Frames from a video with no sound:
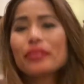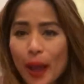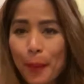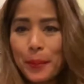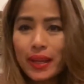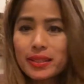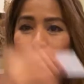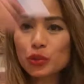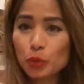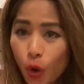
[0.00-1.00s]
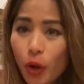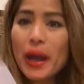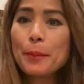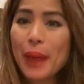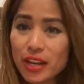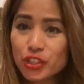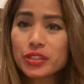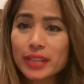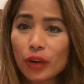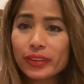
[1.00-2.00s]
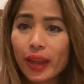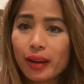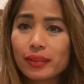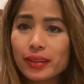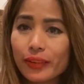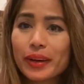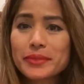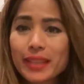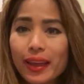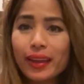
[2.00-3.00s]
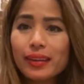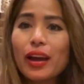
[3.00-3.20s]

that means to all my bashers out there, you know what I'm saying?